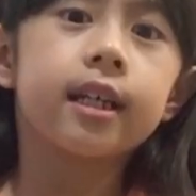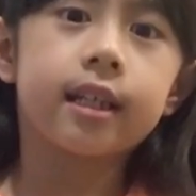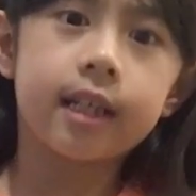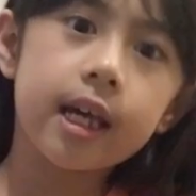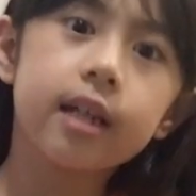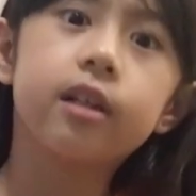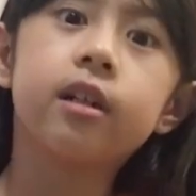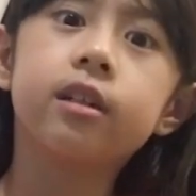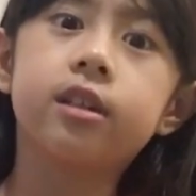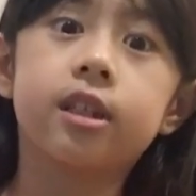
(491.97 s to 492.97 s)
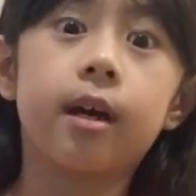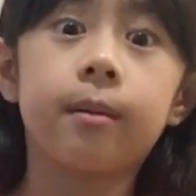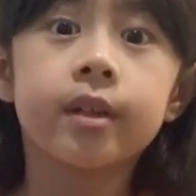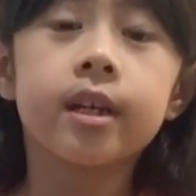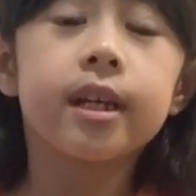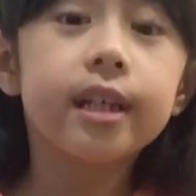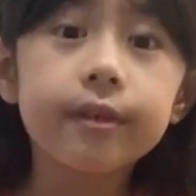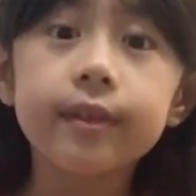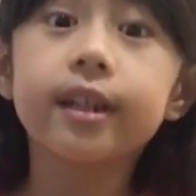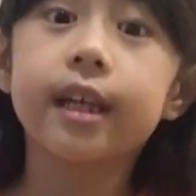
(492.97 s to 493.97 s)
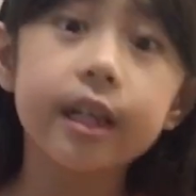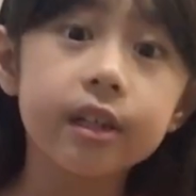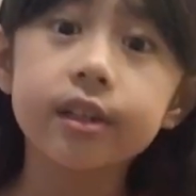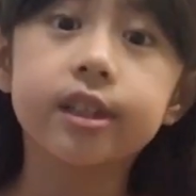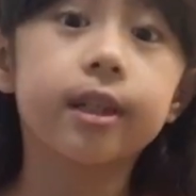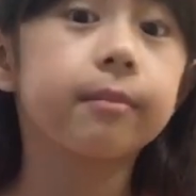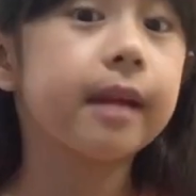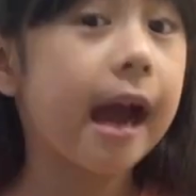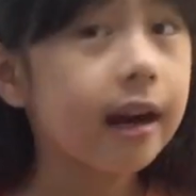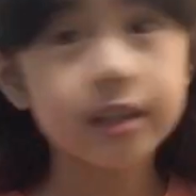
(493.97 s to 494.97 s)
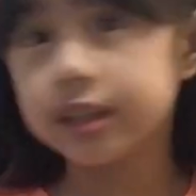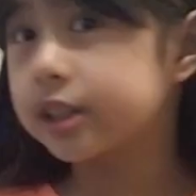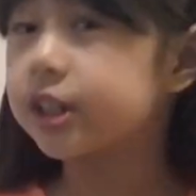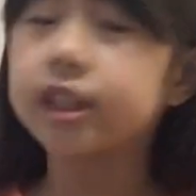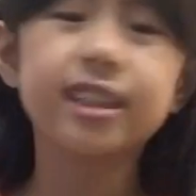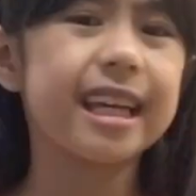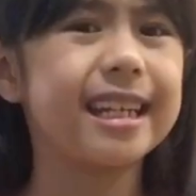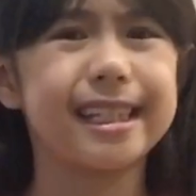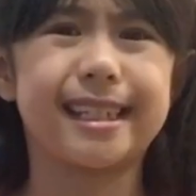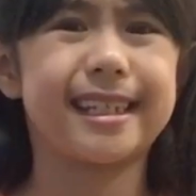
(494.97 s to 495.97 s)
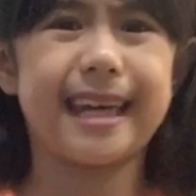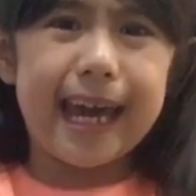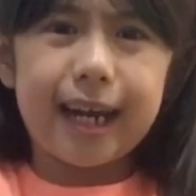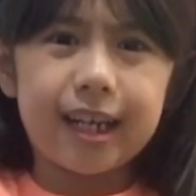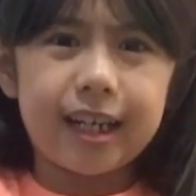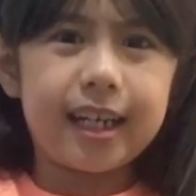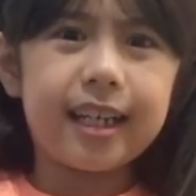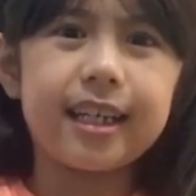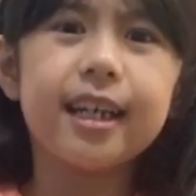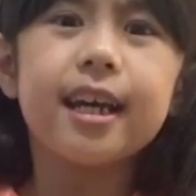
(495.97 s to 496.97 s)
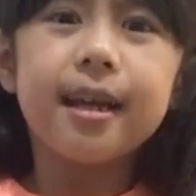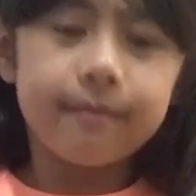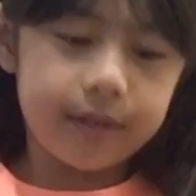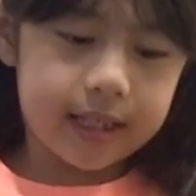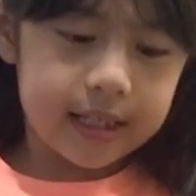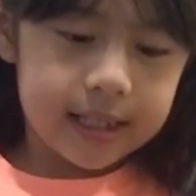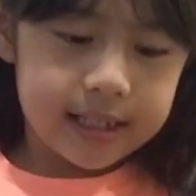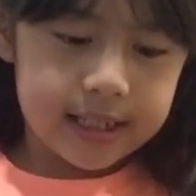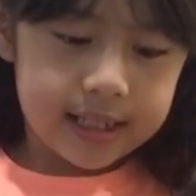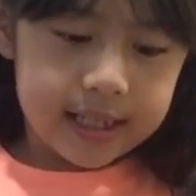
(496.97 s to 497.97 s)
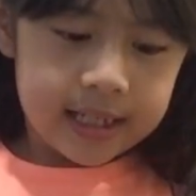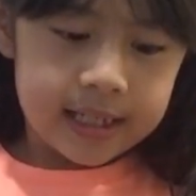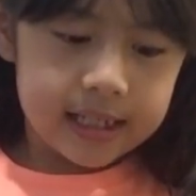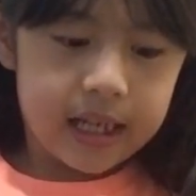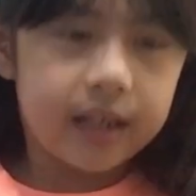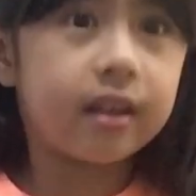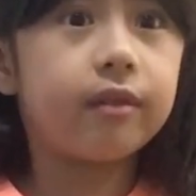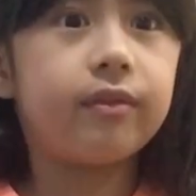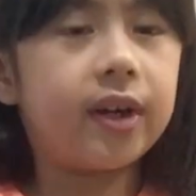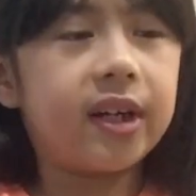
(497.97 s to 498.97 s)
even killed some characters, and he's scary because he looks